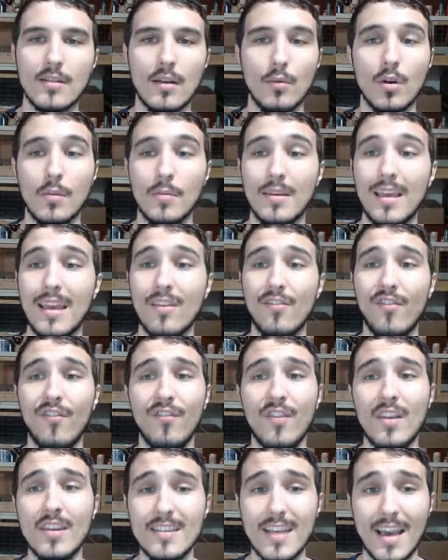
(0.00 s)
They want to be a
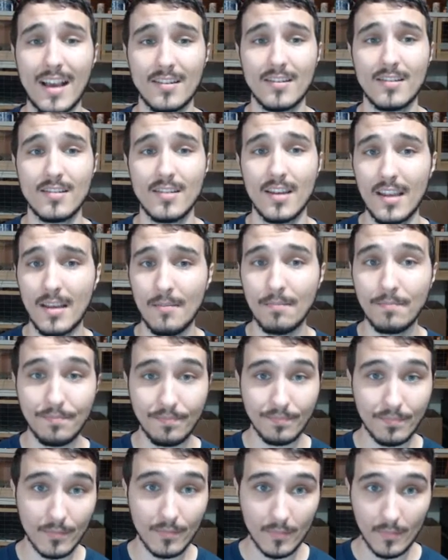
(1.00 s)
fintech city.
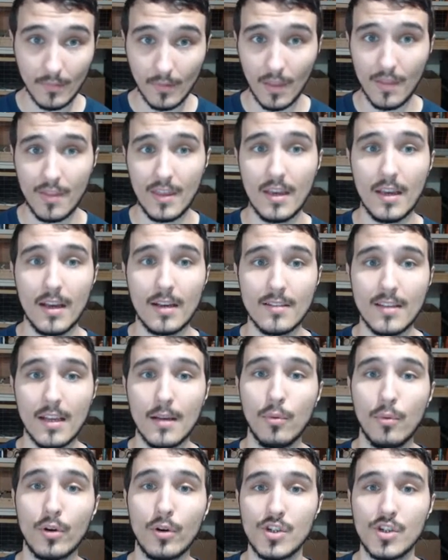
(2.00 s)
The
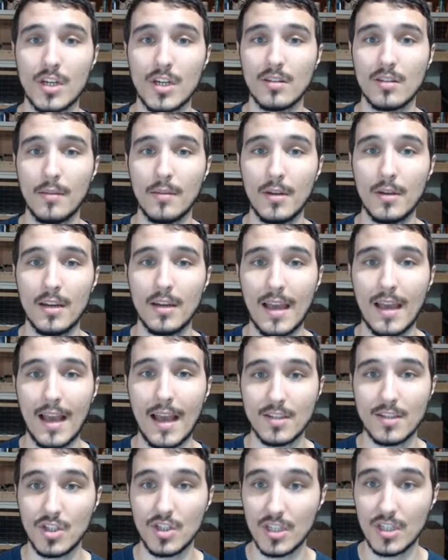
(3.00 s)
Singapore Exchange Limited,
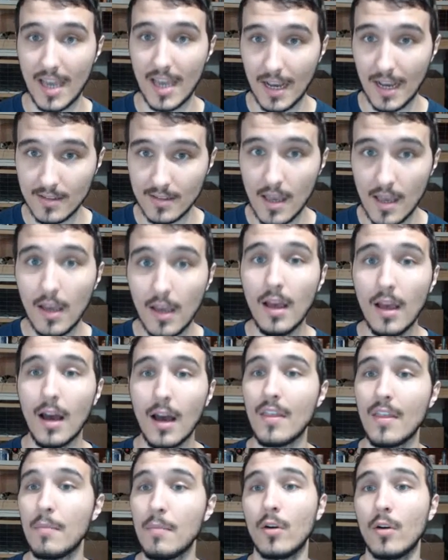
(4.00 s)
SGX,
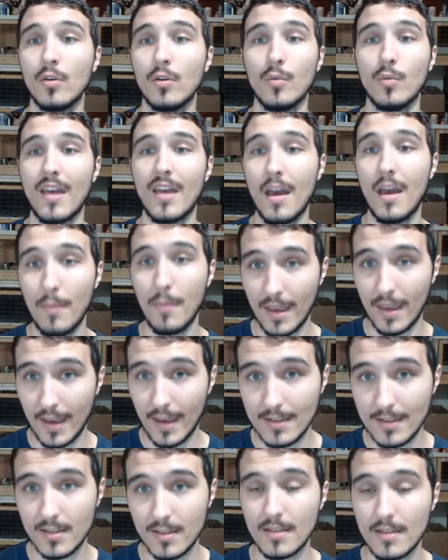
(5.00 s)
they partnered with
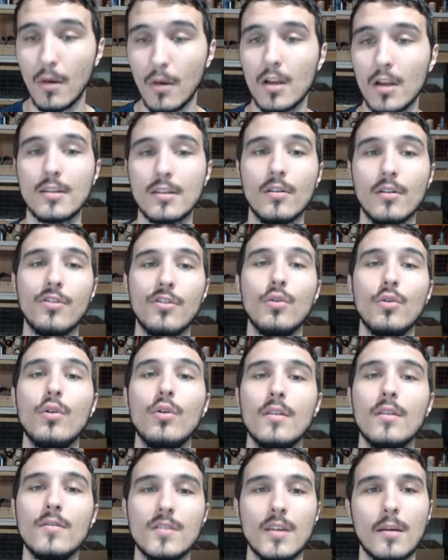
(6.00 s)
MAS, the Monetary
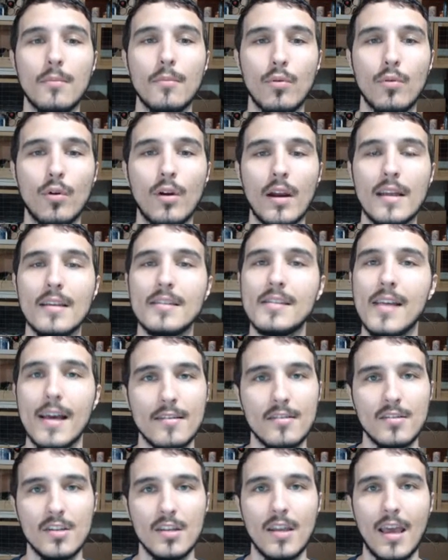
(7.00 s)
Authority of Singapore, and
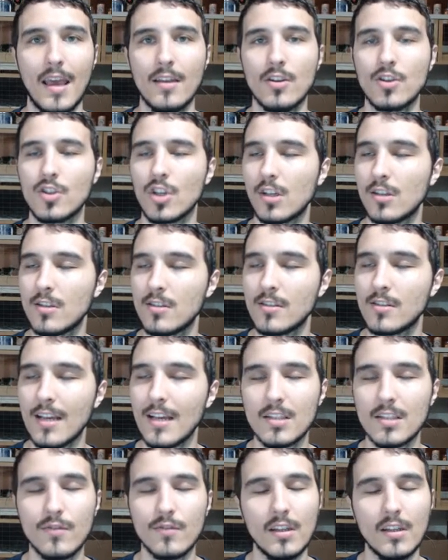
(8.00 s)
tested and
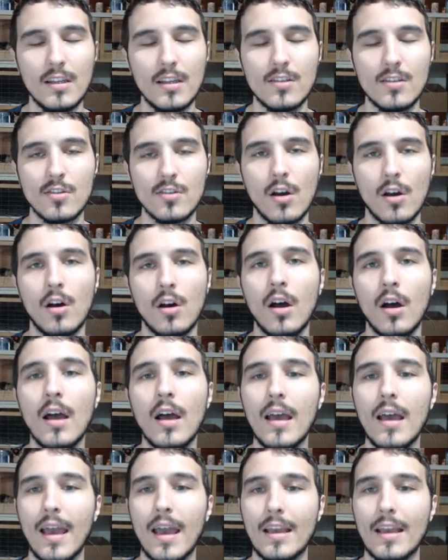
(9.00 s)
successfully saw
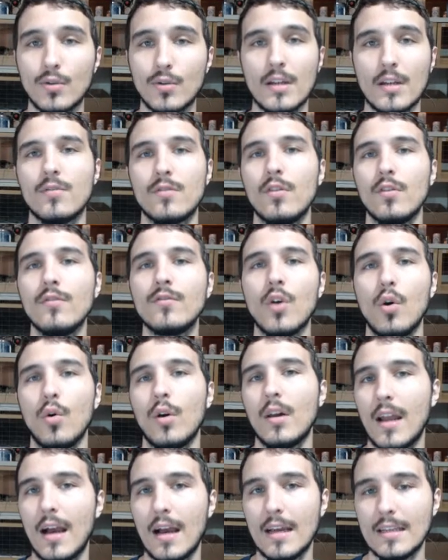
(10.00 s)
a transfer of
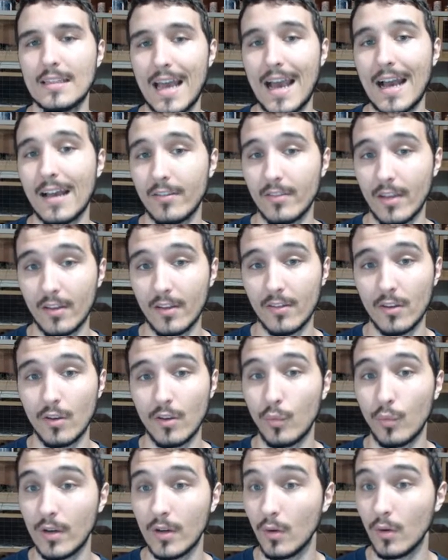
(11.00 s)
tokenized assets in
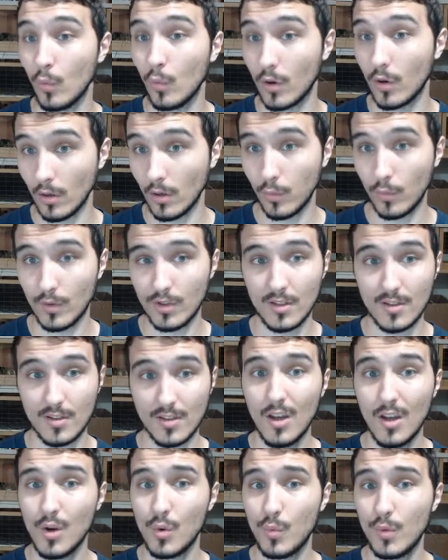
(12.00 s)
the real world, which is
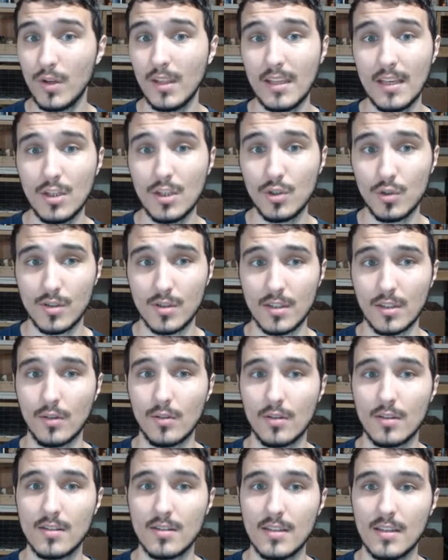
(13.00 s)
really interesting. You
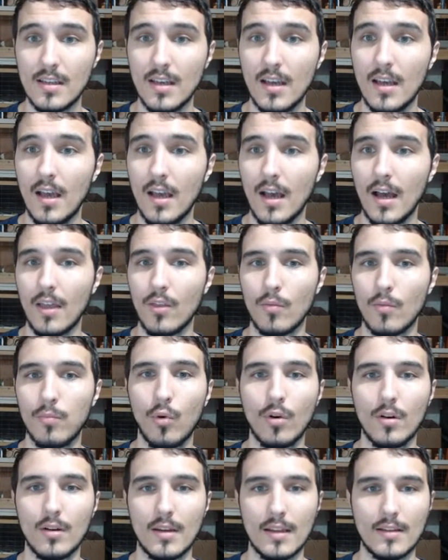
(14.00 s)
can see the
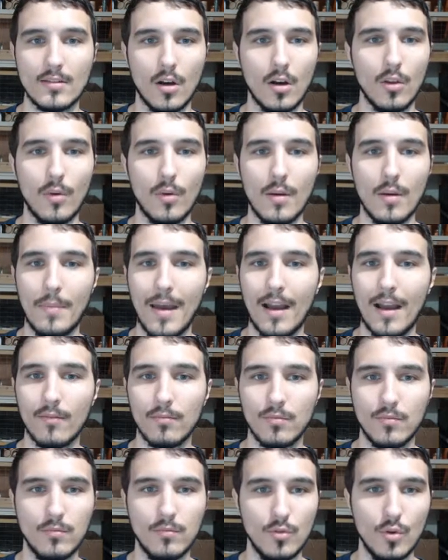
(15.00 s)
report dates all the way back.
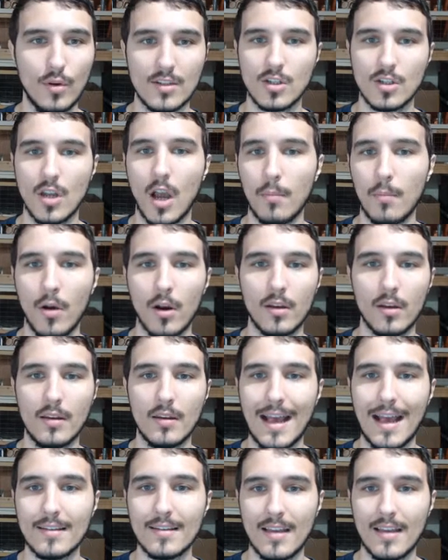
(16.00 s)
U.S. stock market,
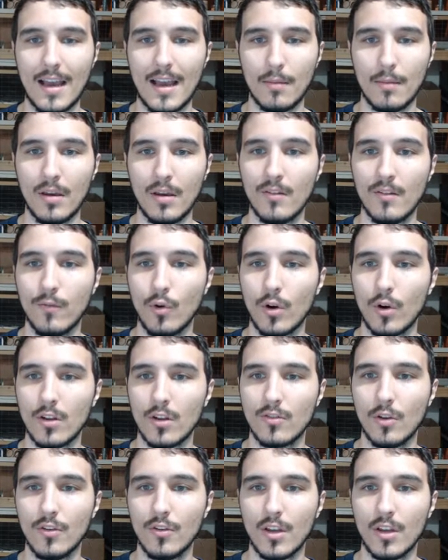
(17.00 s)
NASDAQ, Big Four
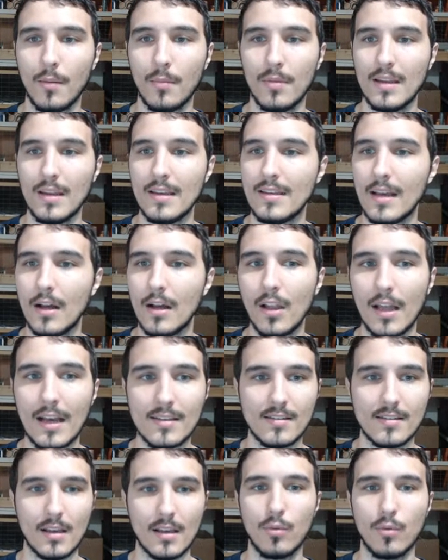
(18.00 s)
consulting company,
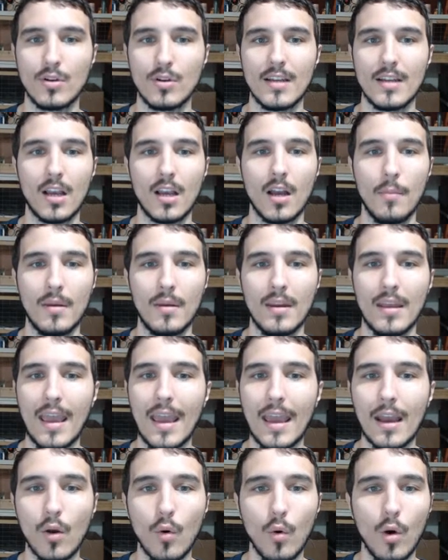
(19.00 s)
Deloitte, Singapore tech company,
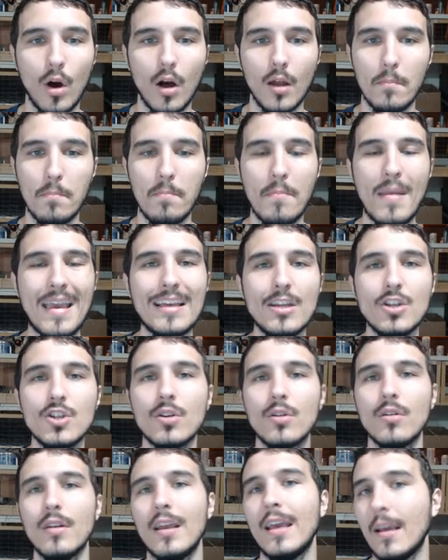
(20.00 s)
Anquan,
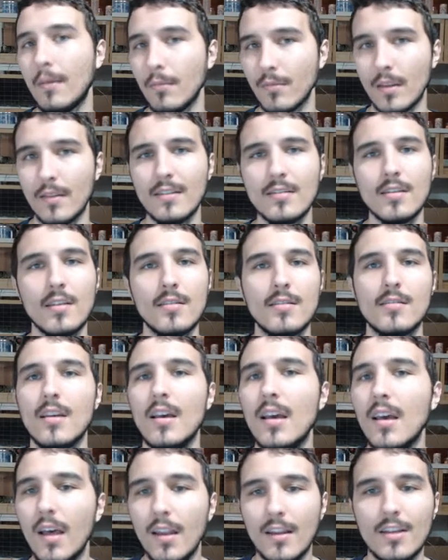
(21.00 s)
major names. And
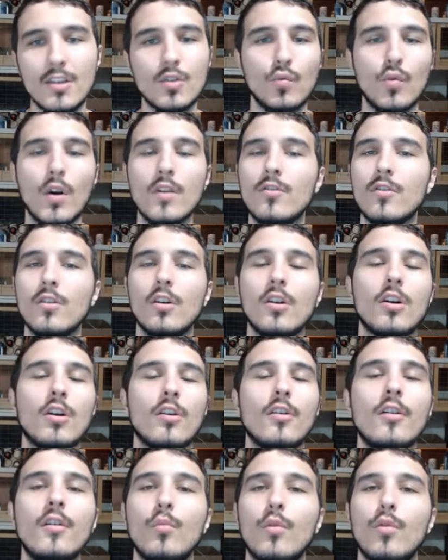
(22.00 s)
this runs
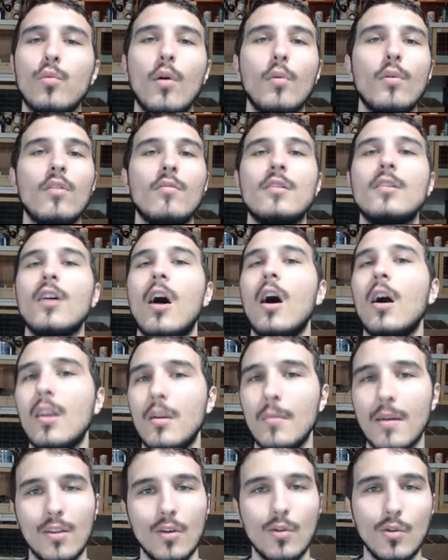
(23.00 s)
concurrent with what we've been
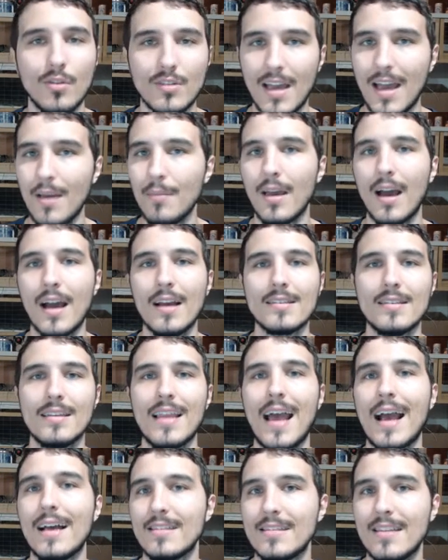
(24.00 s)
talking about the whole time, guys.
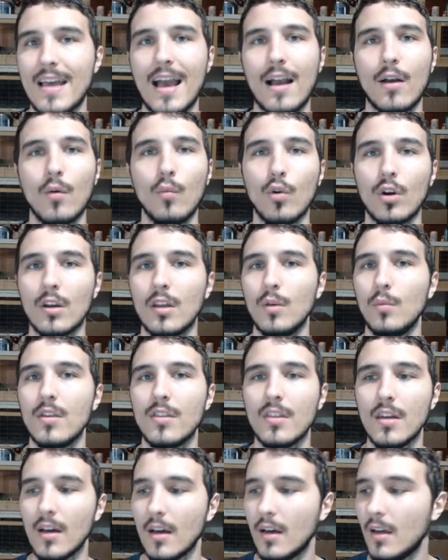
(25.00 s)
NASDAQ working
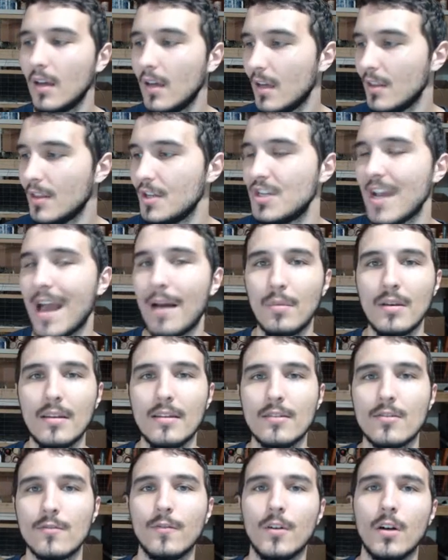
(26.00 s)
with the
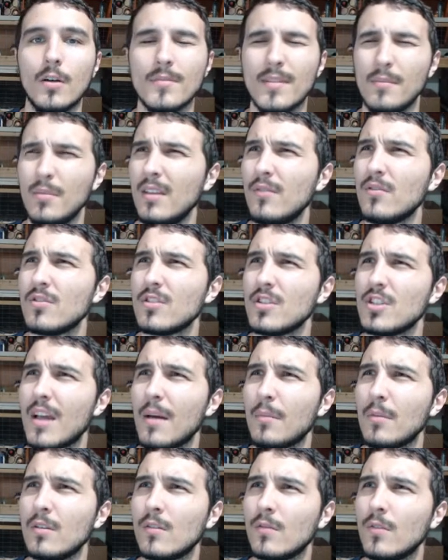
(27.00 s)
Japanese firms. I believe it's the
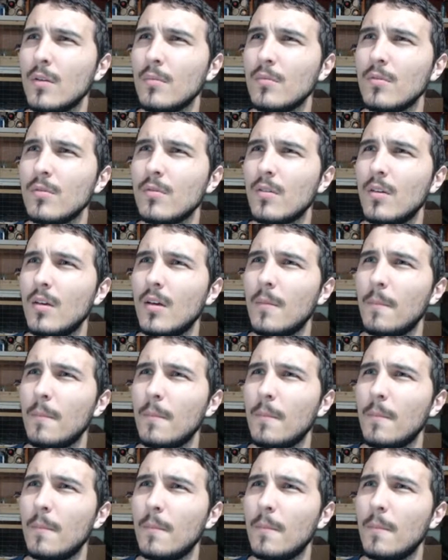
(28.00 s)
Japanese firms.